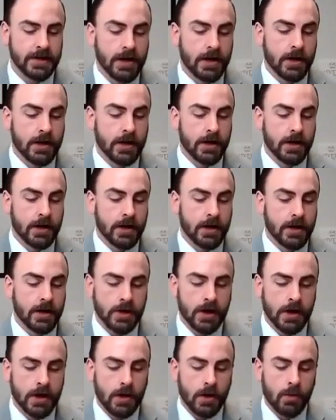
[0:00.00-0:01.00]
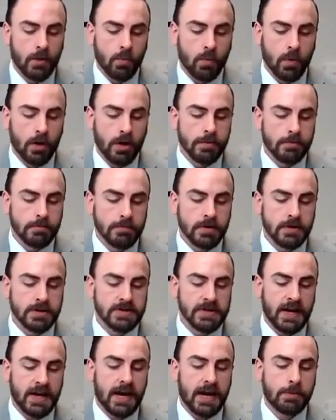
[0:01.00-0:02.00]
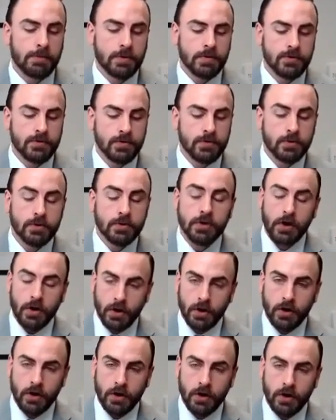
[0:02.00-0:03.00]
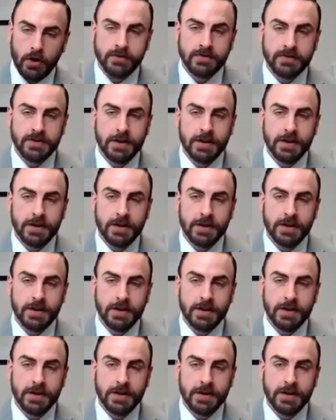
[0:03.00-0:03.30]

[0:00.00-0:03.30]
Question number 2, what must happen to cause